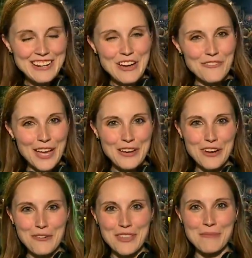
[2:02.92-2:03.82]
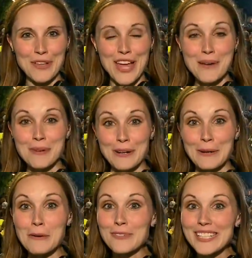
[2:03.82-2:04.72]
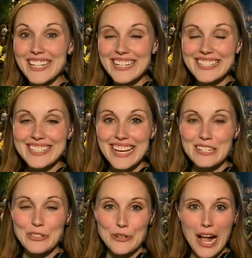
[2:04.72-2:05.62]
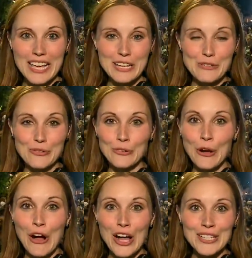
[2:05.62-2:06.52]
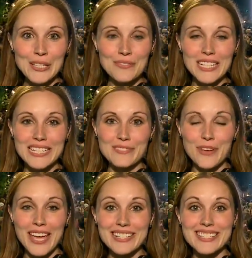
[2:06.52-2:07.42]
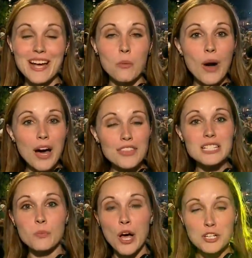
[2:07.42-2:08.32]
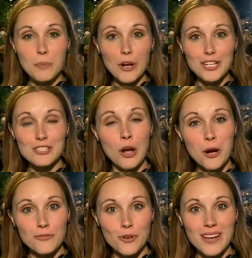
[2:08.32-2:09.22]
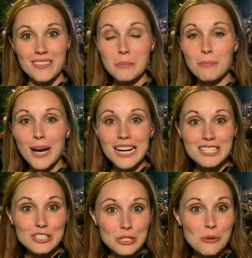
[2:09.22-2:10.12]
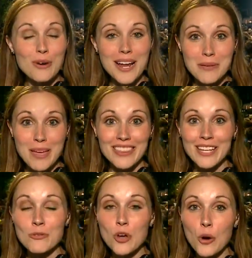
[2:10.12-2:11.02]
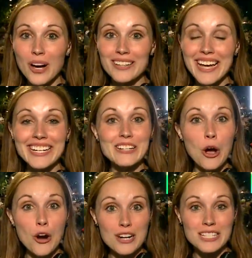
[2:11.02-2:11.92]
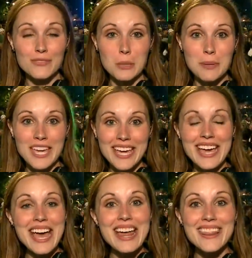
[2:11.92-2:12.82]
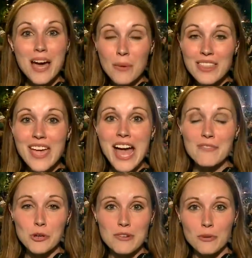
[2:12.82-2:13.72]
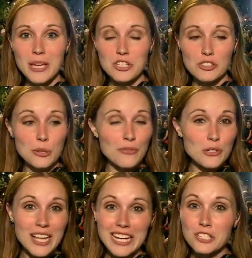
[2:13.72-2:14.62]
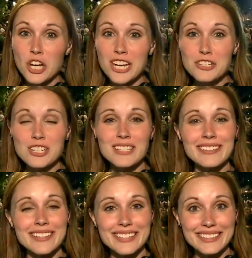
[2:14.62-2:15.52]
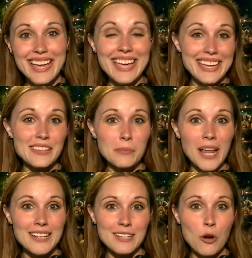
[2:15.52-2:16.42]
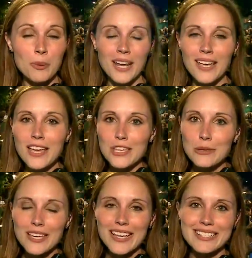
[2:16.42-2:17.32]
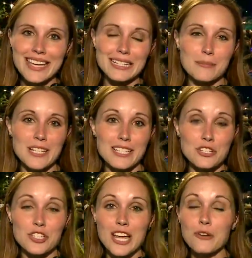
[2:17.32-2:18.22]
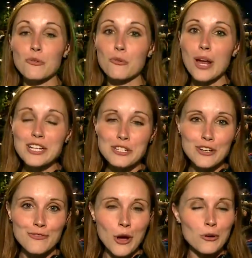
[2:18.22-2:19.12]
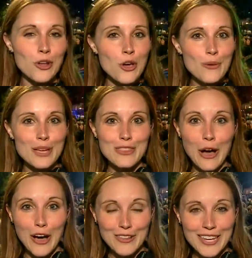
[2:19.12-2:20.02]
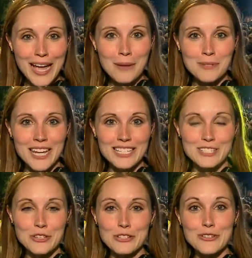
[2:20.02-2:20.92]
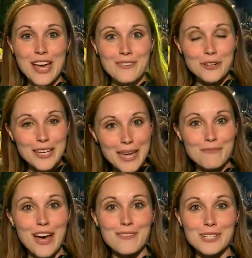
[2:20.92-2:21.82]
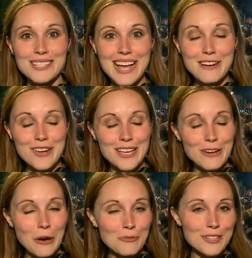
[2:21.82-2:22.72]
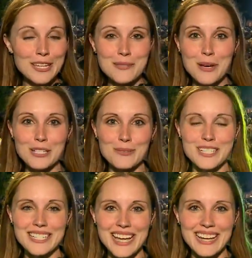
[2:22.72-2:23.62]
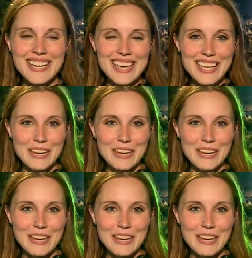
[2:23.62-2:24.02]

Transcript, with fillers: know if I agree with them on that part. Hopefully, it stays dry here for all of these fans. Now, while these watch parties are free, the Bucks do recommend that you go online and RSVP. That way, they have your information. So if there's any changes, like the delay in the plaza opening, you can get a text message sent right to your phone with all the updates. You can do that for Game Five on Saturday, and hopefully, the Bucks win tonight. And